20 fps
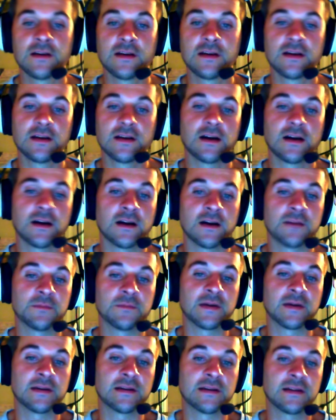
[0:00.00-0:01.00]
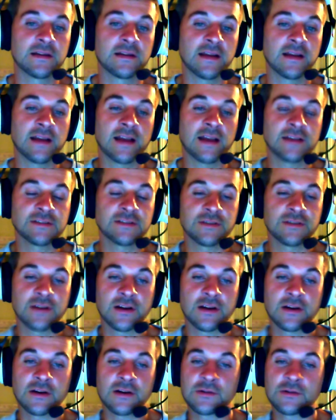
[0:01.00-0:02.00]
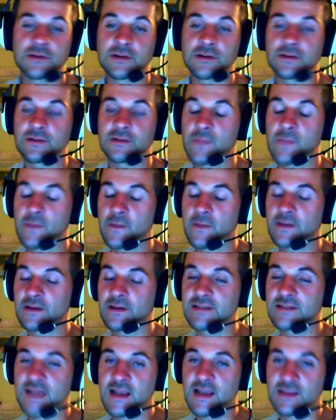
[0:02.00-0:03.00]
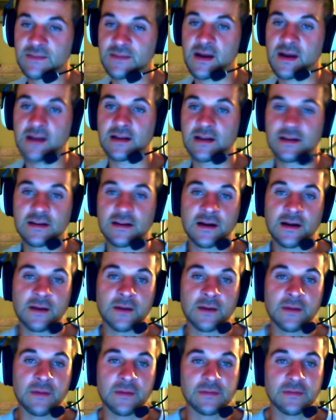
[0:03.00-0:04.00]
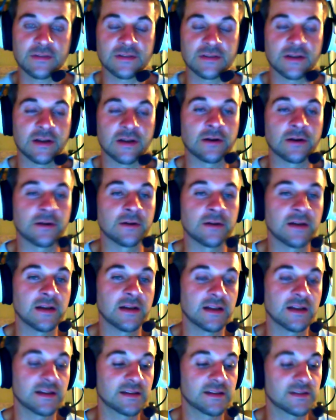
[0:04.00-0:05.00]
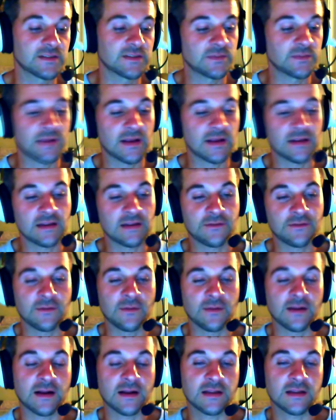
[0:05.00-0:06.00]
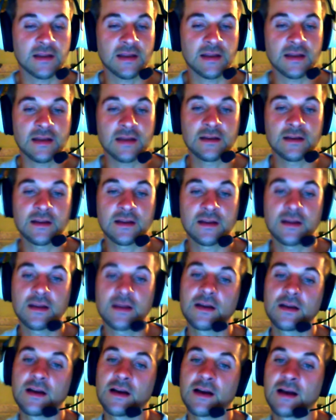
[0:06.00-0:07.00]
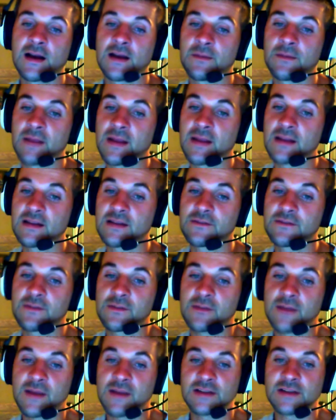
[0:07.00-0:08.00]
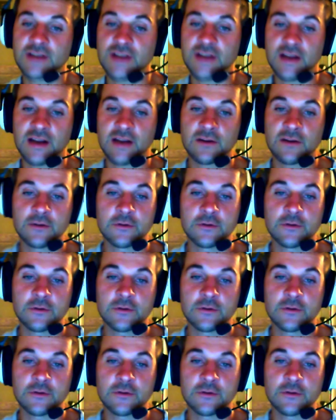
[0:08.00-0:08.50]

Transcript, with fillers: Um, but as you know, or at least as my uh, members know, this is mainly for my clan, uh, mainly for the main channel.